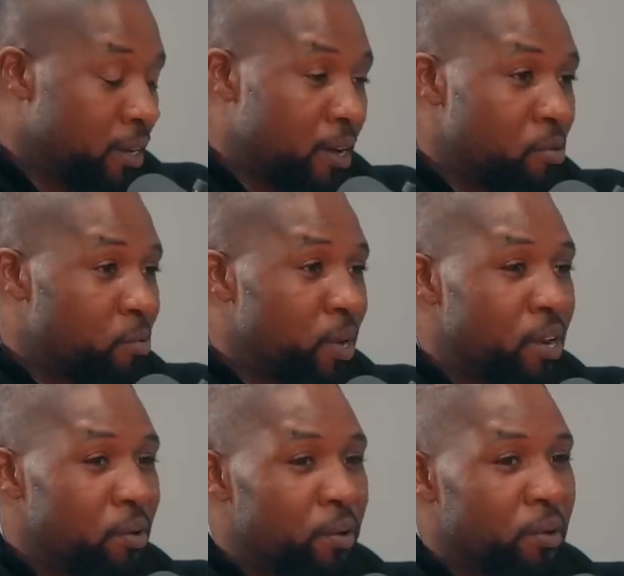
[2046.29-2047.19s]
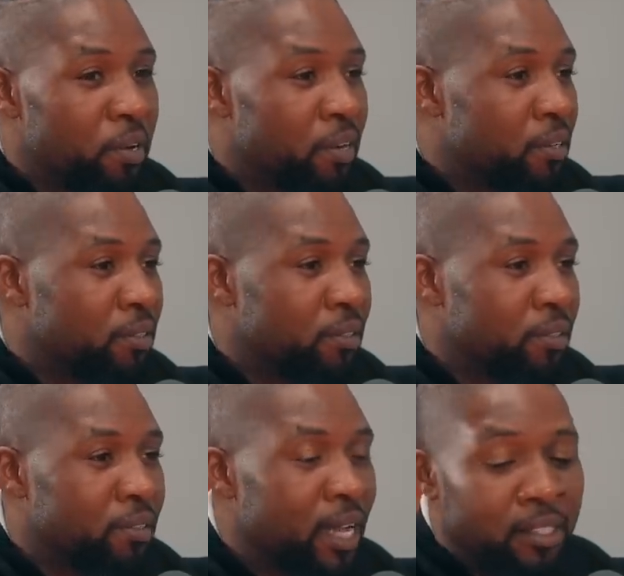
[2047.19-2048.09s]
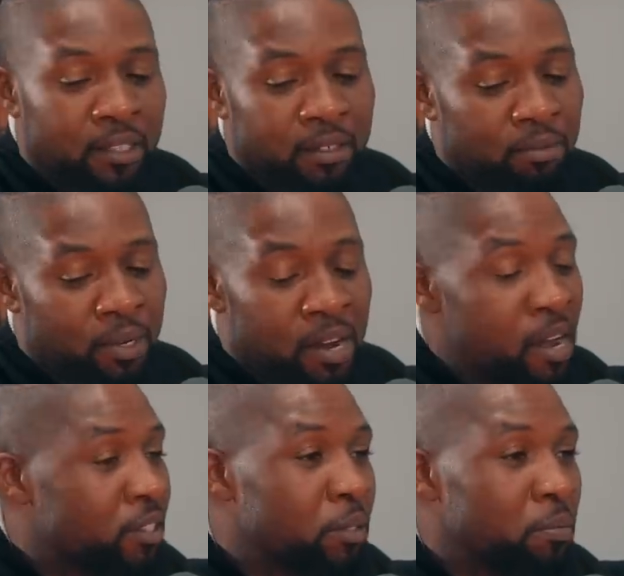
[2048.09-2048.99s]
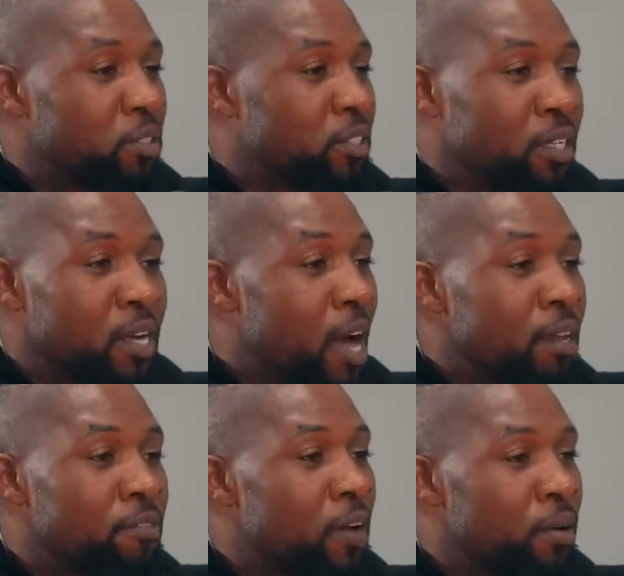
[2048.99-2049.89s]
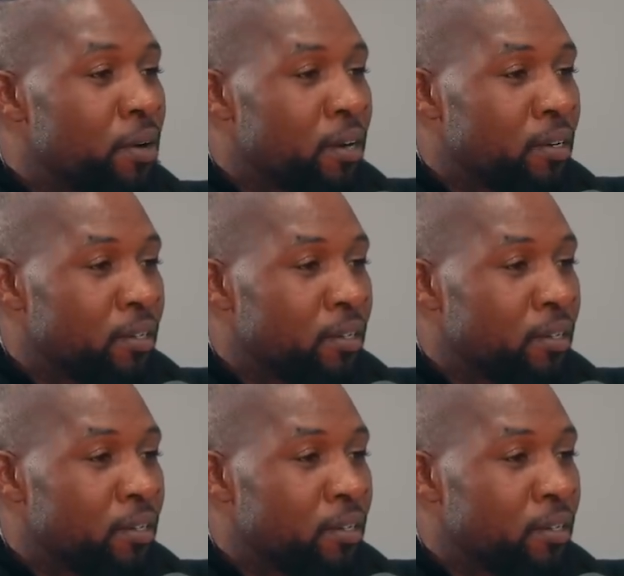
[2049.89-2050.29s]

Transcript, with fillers: if it comes from we, the ground, it, eh, that's not supposed to eat cauliflower. We're not